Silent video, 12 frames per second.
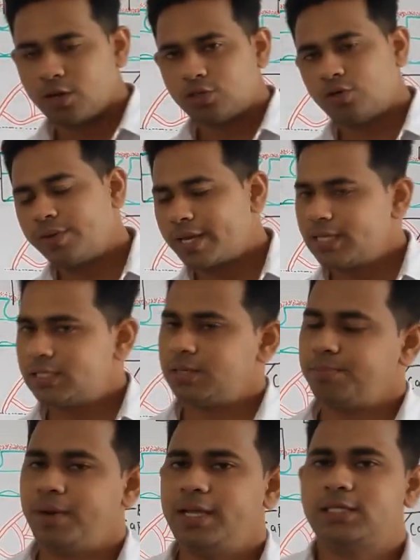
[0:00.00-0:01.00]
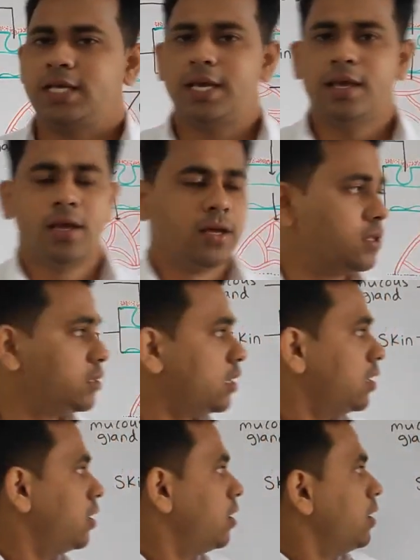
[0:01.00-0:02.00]
So we can simply say
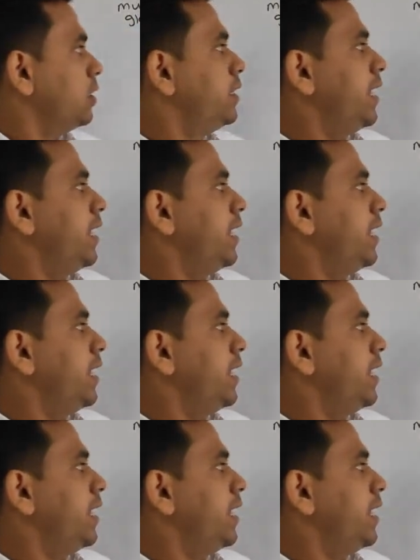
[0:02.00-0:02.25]
the